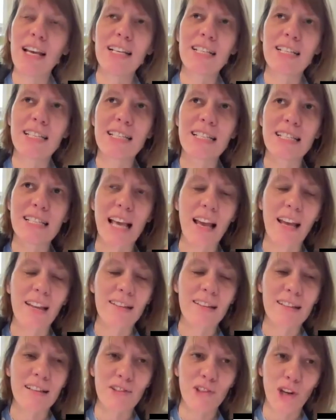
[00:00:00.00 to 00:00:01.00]
since I had
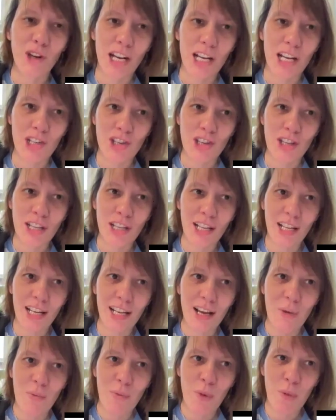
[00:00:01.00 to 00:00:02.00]
an
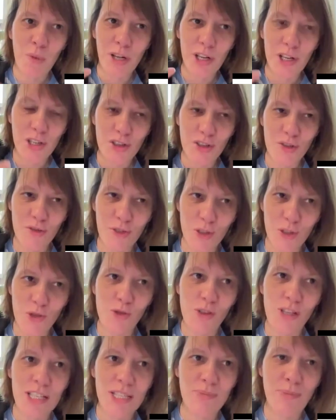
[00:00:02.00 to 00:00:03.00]
international population of
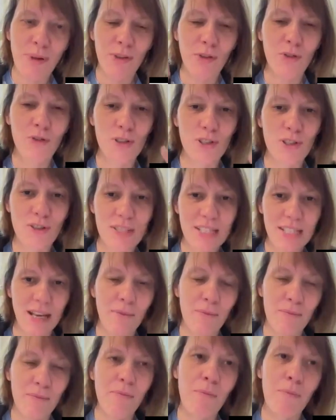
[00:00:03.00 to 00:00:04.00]
students, but also
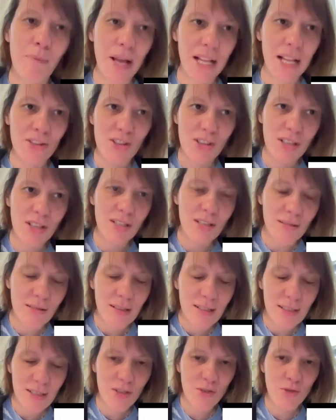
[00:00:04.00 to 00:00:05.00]
some Belgian
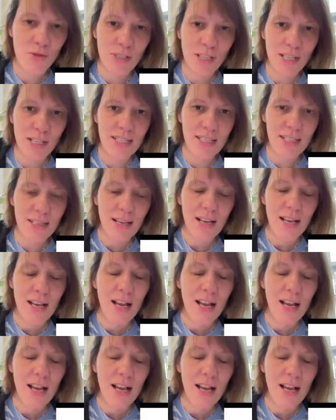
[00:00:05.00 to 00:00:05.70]
students